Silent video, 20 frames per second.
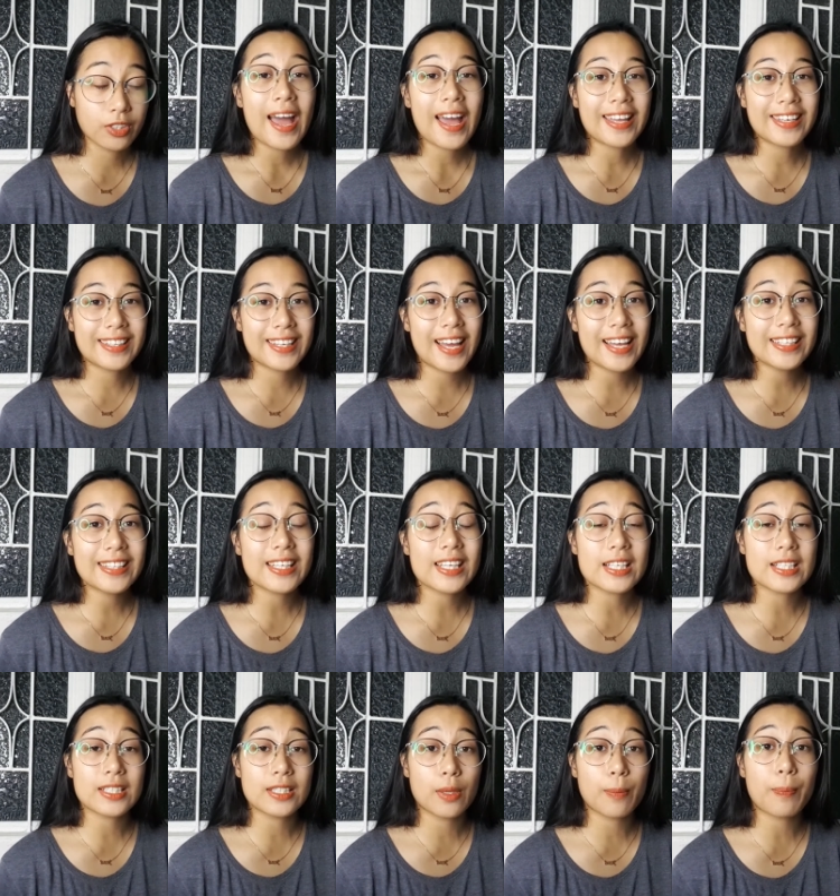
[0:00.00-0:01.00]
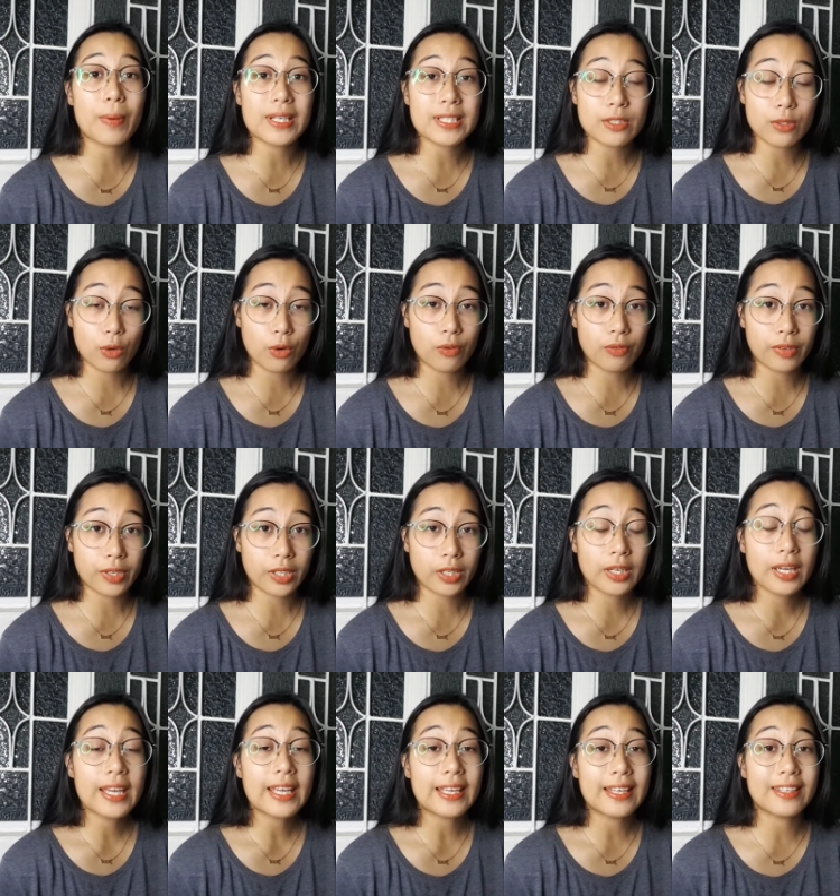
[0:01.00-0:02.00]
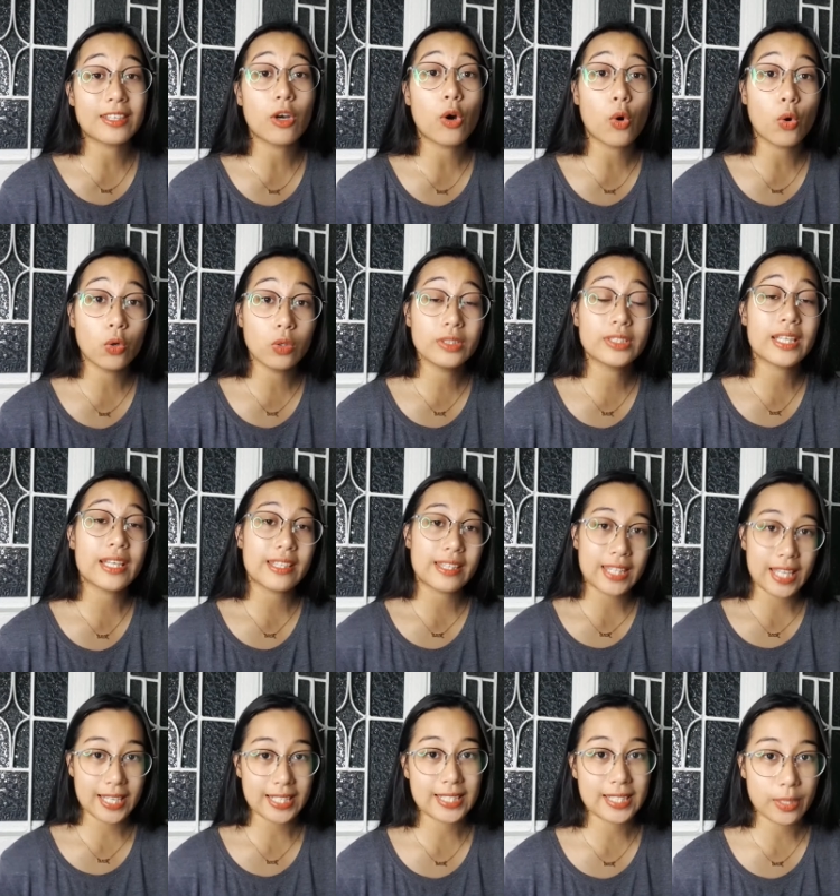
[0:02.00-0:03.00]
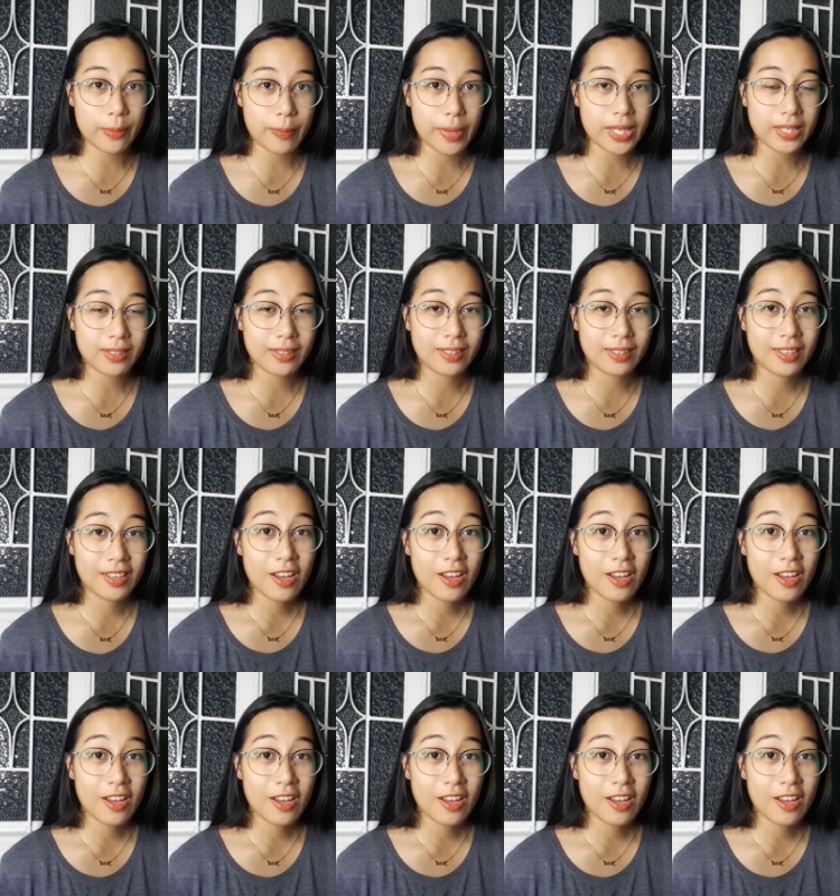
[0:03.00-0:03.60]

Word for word: And that is the Passover in the Old Testament.